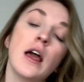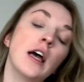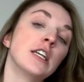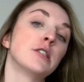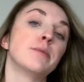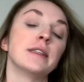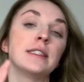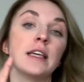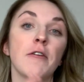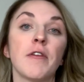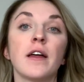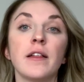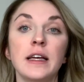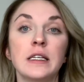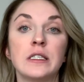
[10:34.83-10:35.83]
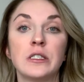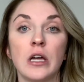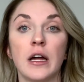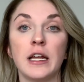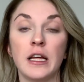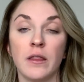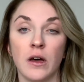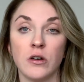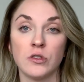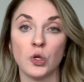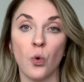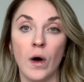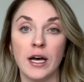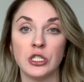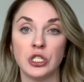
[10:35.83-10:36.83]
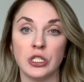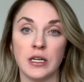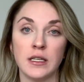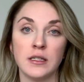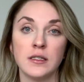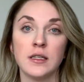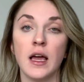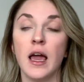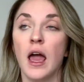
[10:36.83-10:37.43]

specifically study those questions.